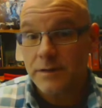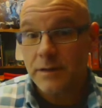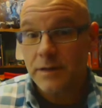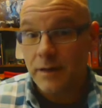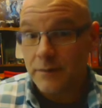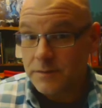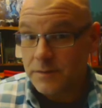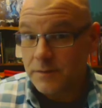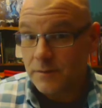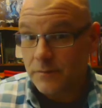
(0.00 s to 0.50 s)
I
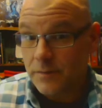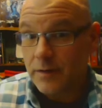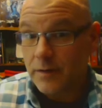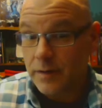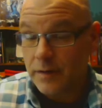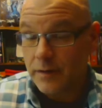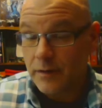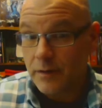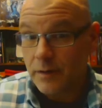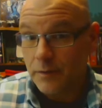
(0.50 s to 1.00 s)
have some
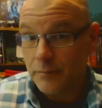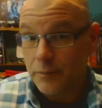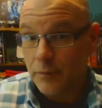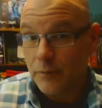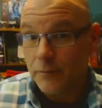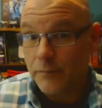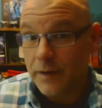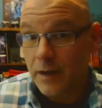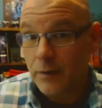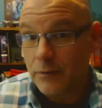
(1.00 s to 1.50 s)
very
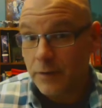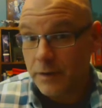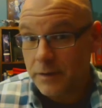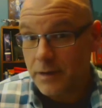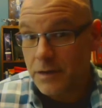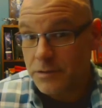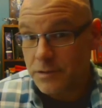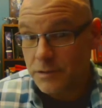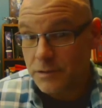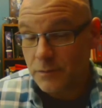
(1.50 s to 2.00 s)
profound
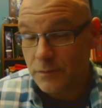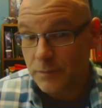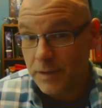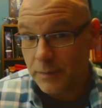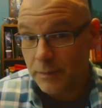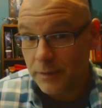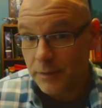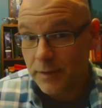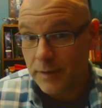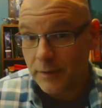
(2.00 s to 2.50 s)
connections with
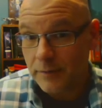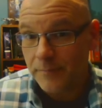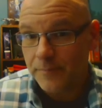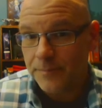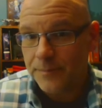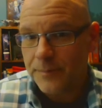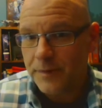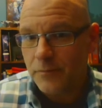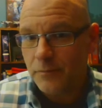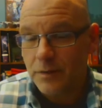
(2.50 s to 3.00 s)
people now,
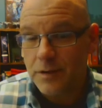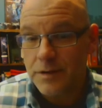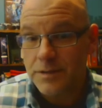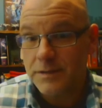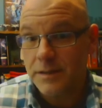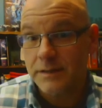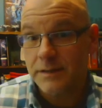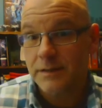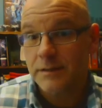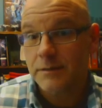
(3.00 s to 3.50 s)
whereas
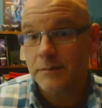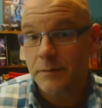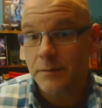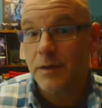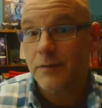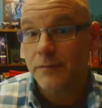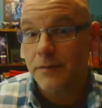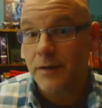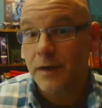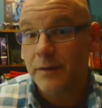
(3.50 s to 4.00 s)
I didn't
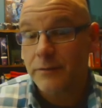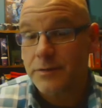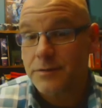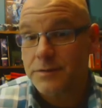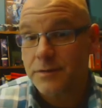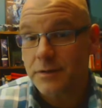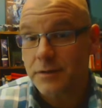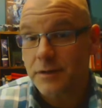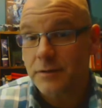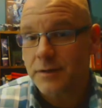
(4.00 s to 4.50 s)
about 5
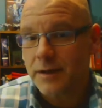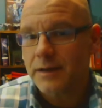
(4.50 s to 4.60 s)
years ago.